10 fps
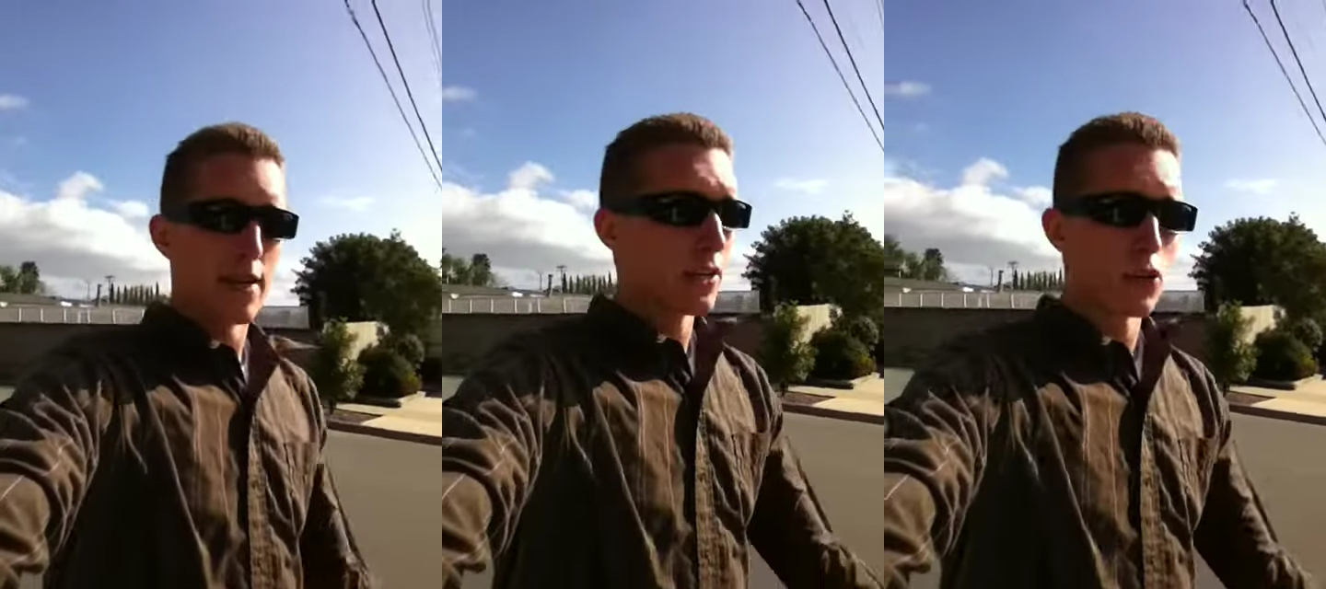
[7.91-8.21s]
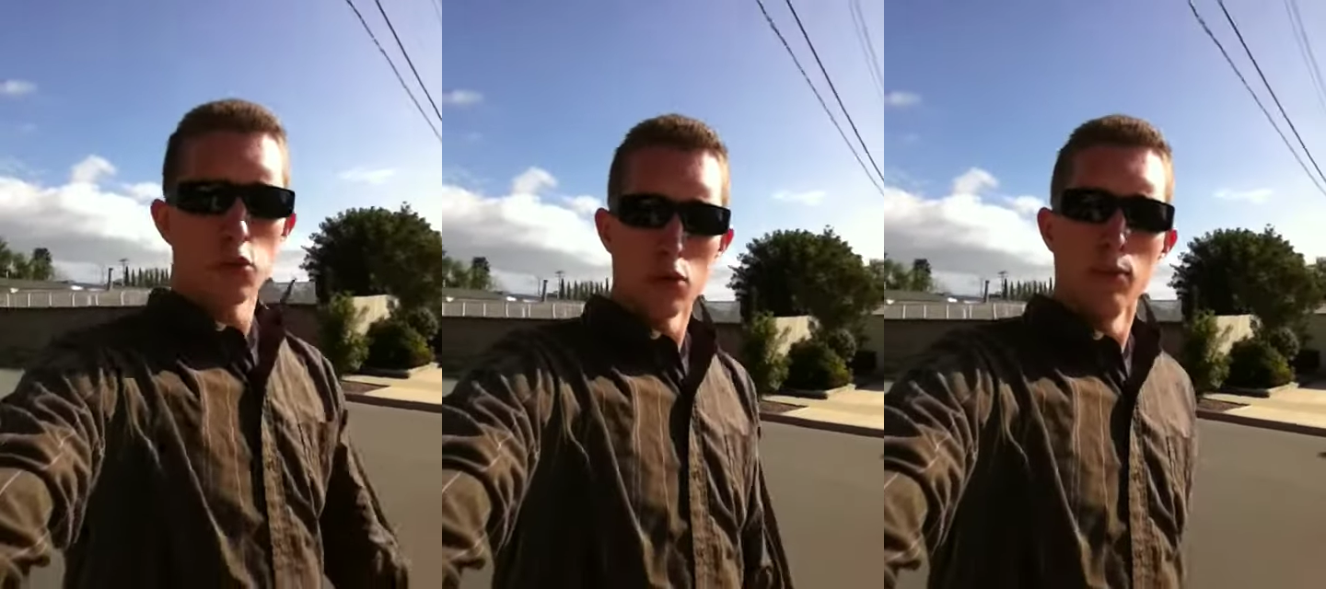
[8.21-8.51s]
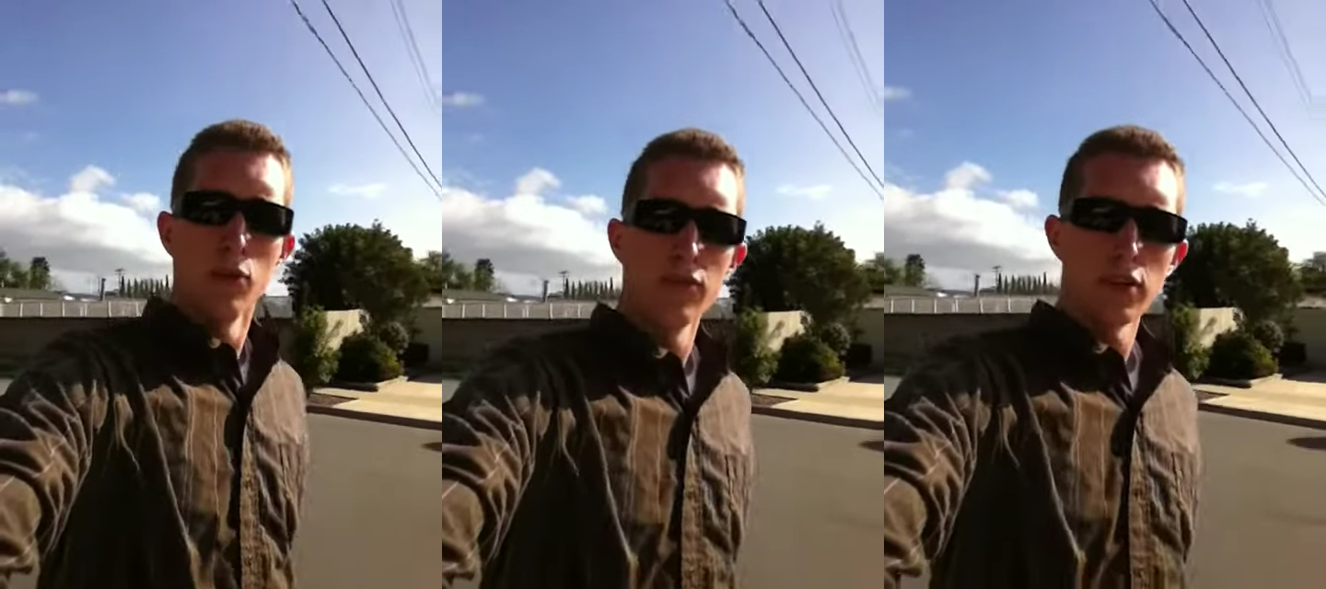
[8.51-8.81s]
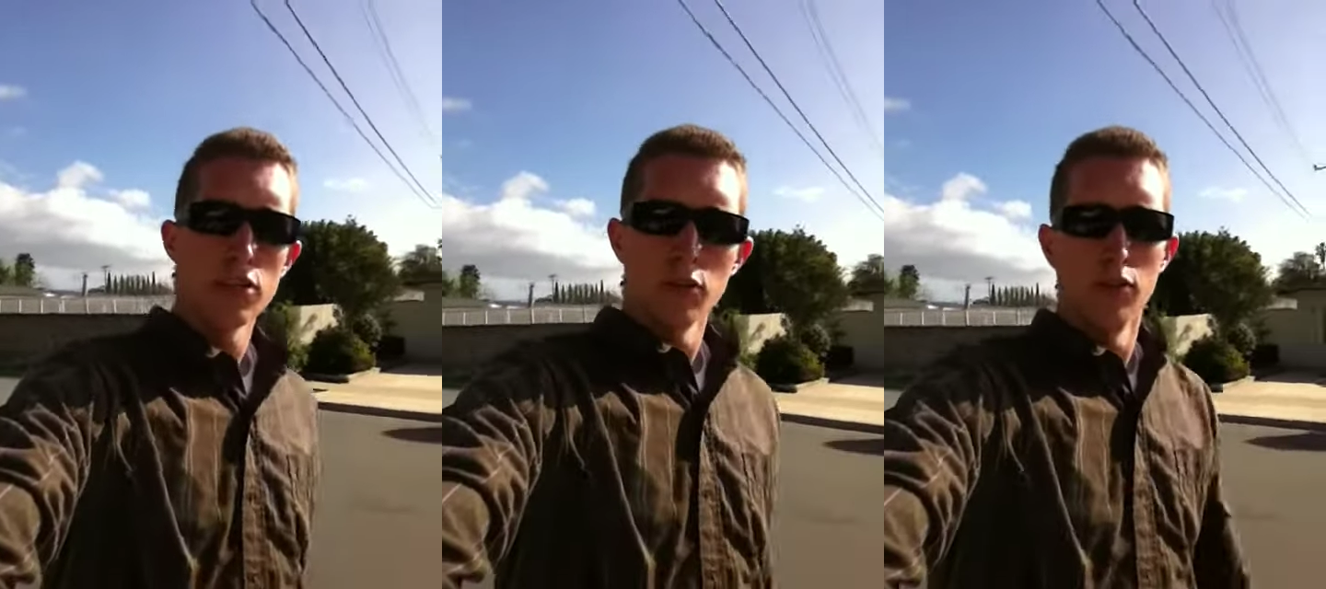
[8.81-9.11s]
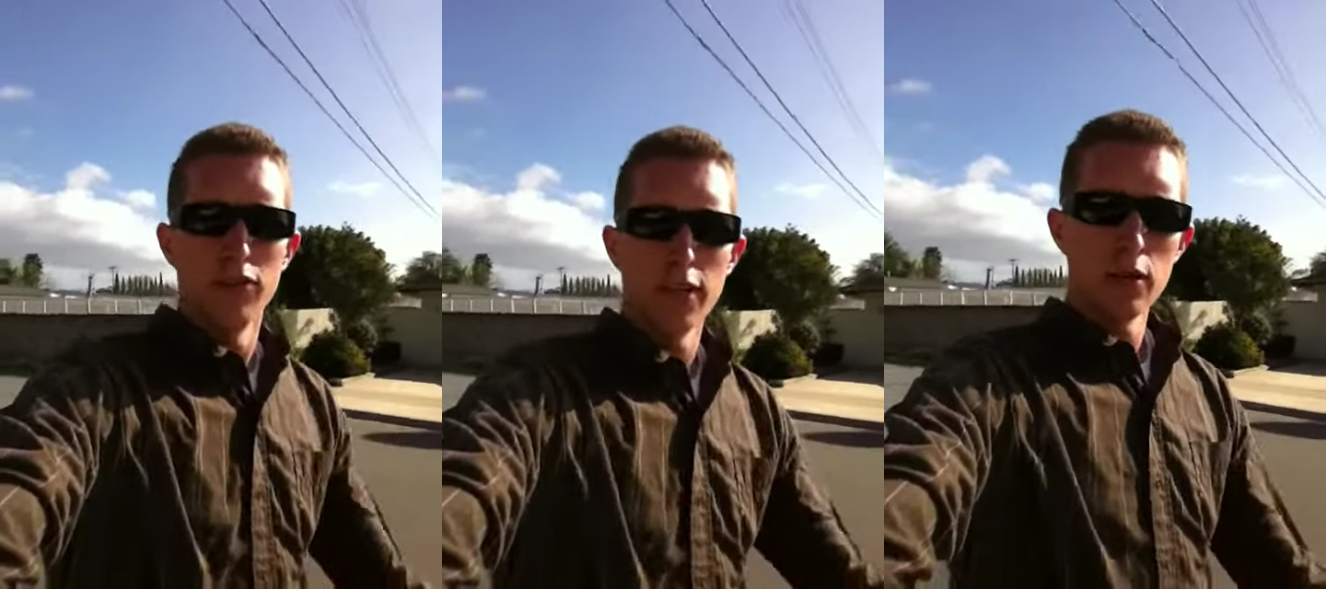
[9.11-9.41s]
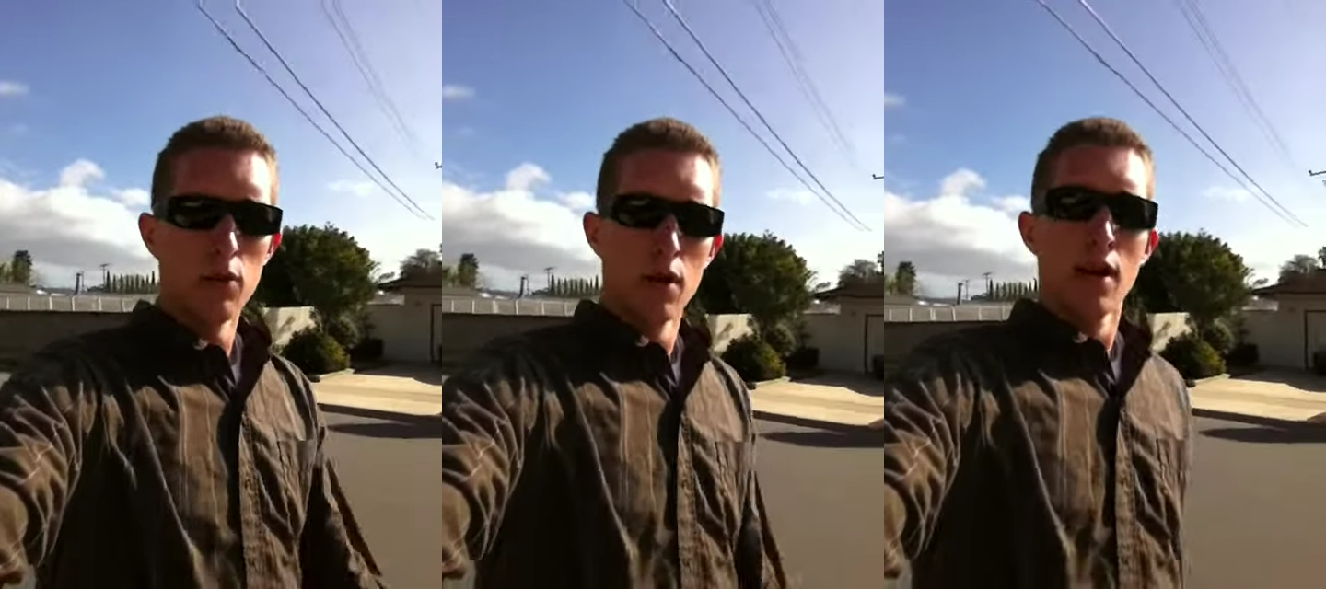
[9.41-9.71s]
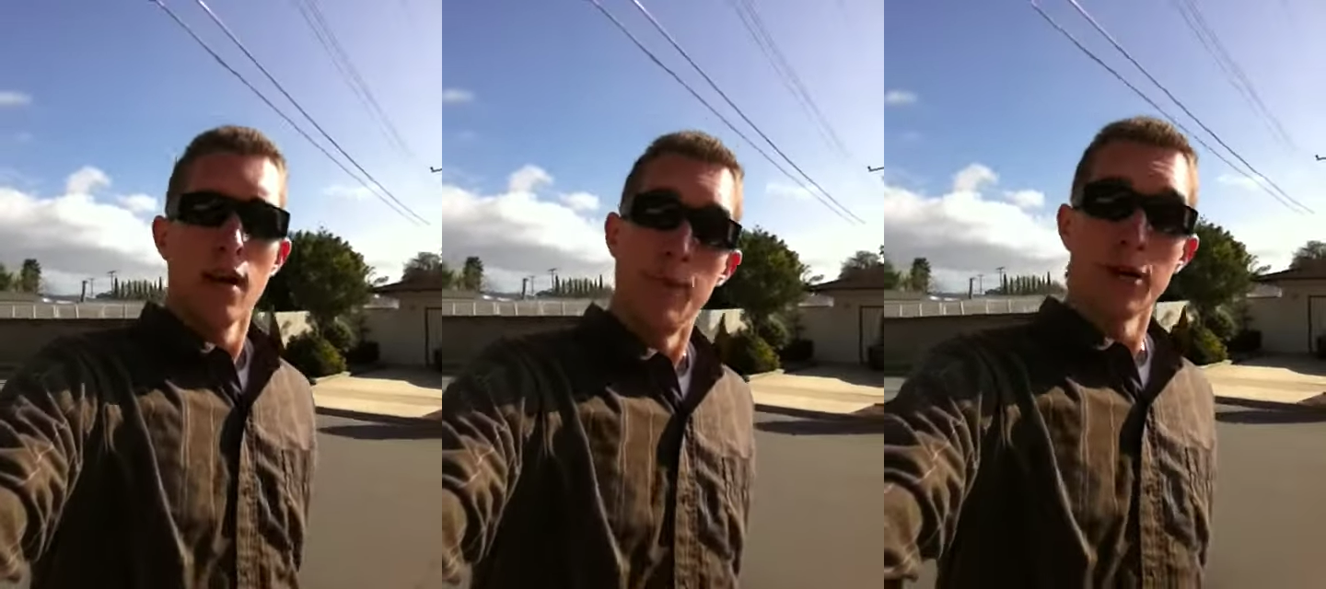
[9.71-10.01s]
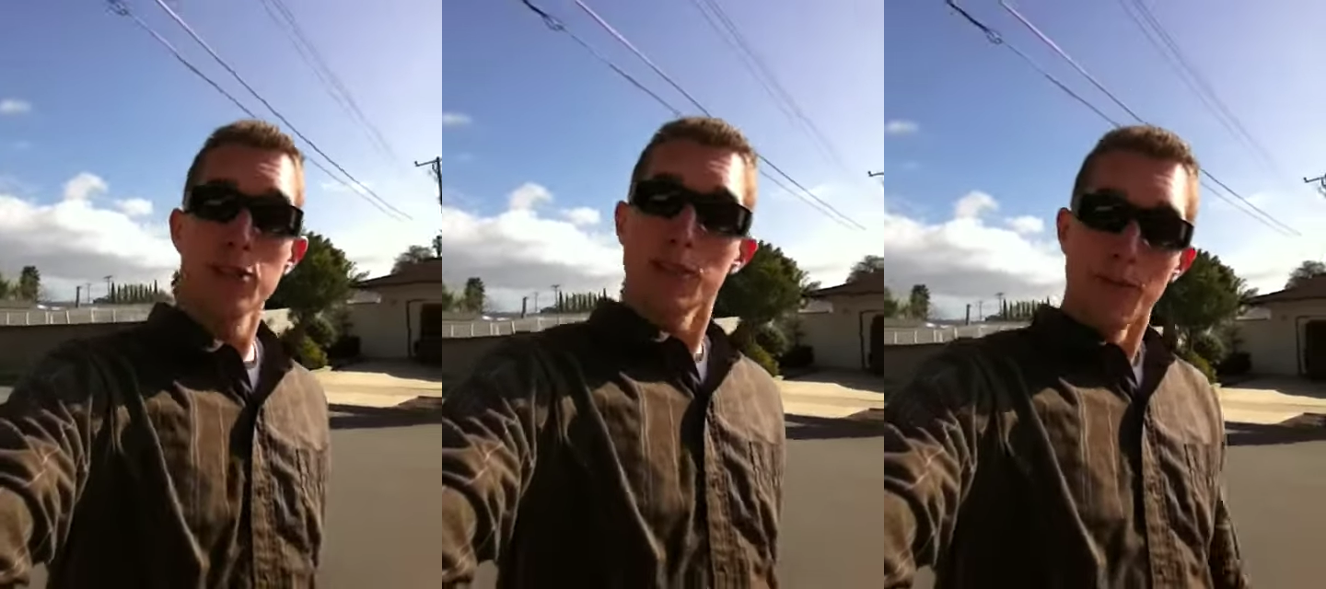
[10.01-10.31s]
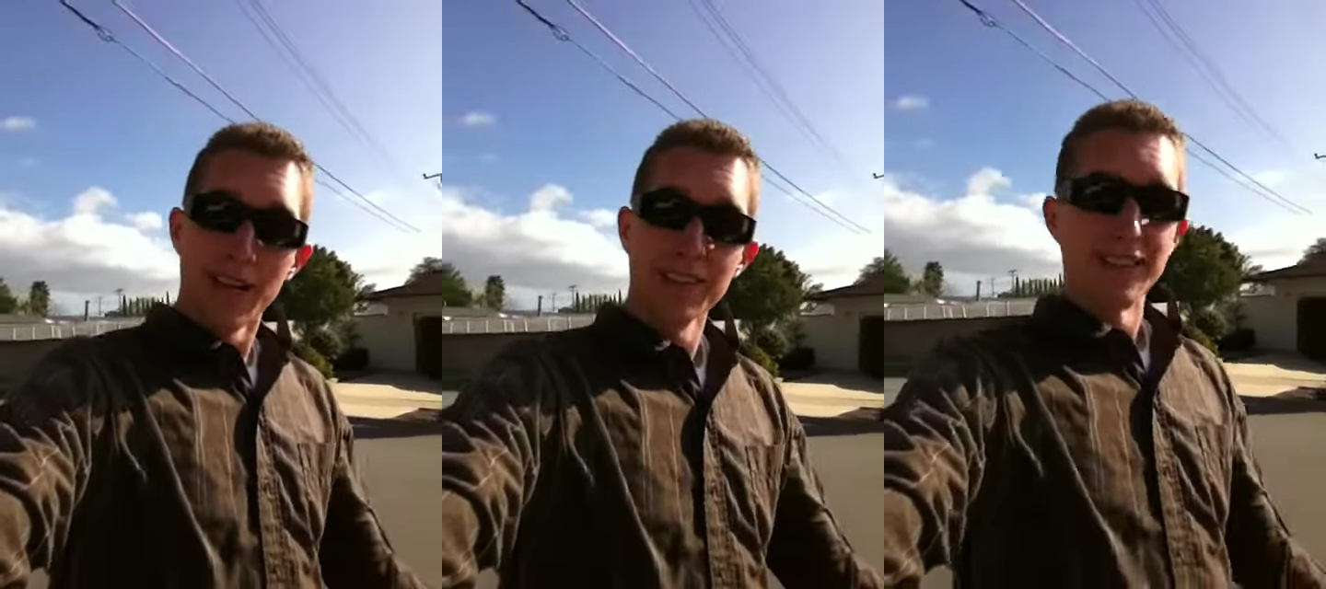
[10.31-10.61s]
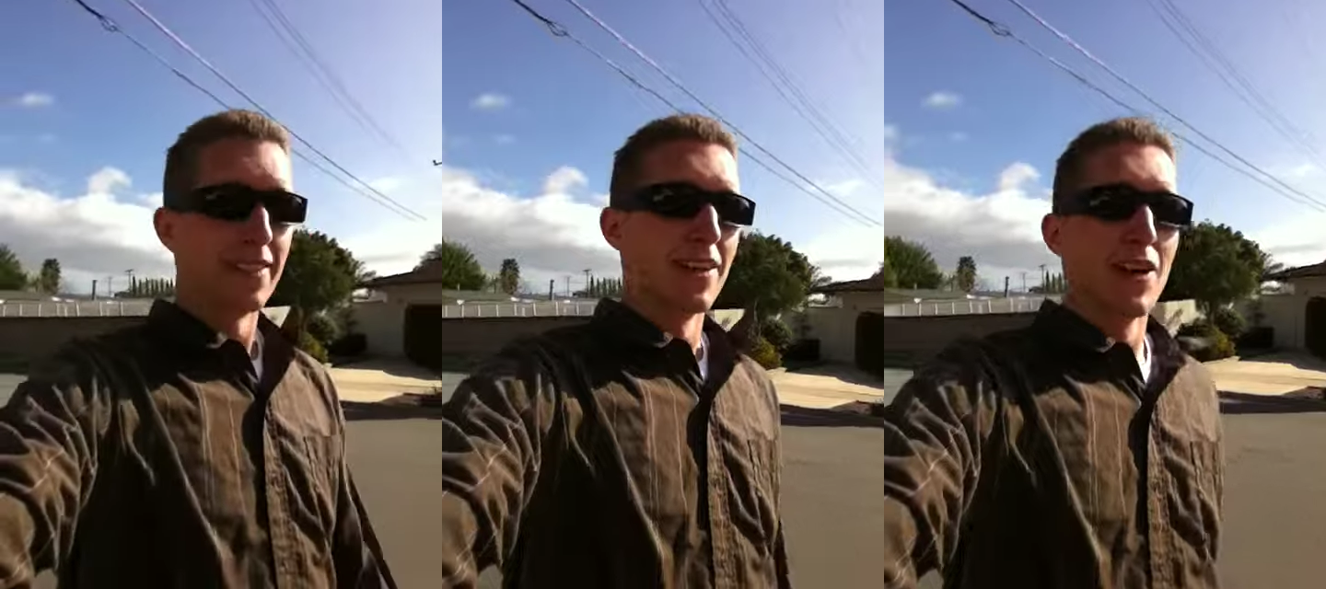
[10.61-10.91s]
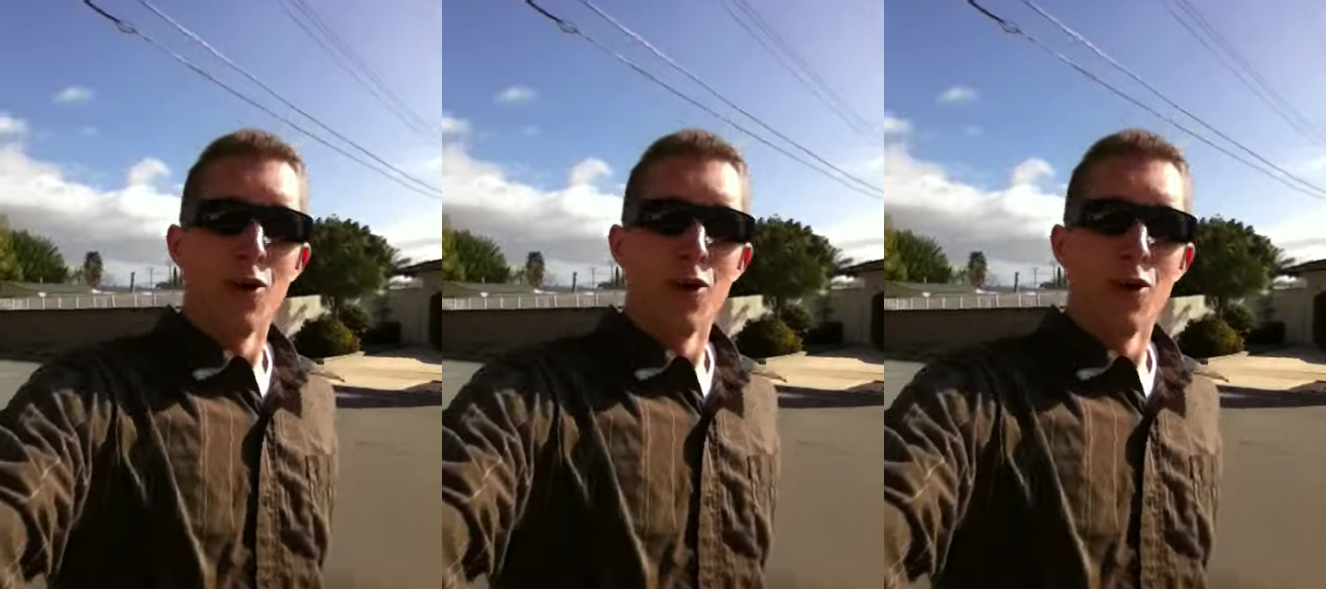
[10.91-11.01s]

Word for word: and short motivational video about smiling.